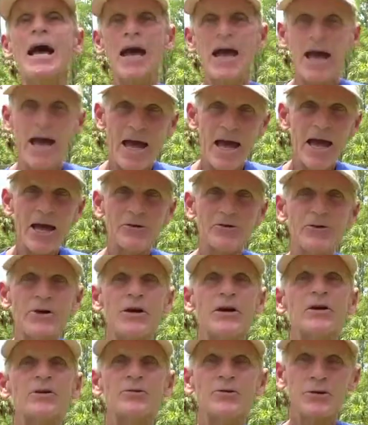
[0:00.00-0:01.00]
and
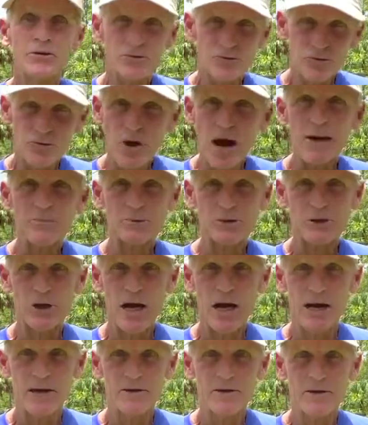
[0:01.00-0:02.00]
the drop
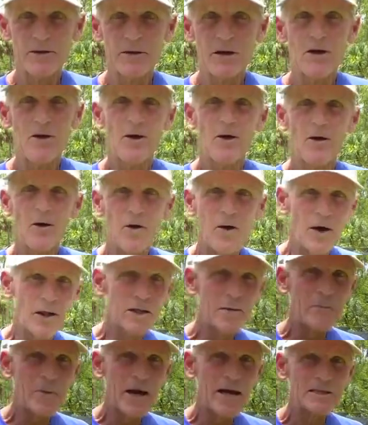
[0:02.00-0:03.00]
shot. All
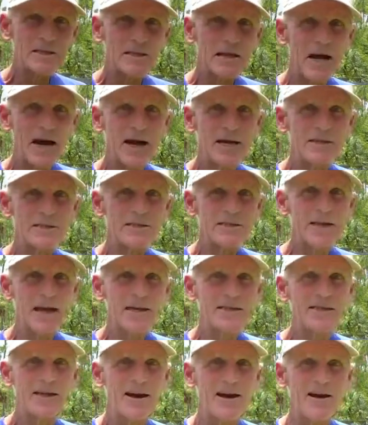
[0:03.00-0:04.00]
the best, guys. Take care.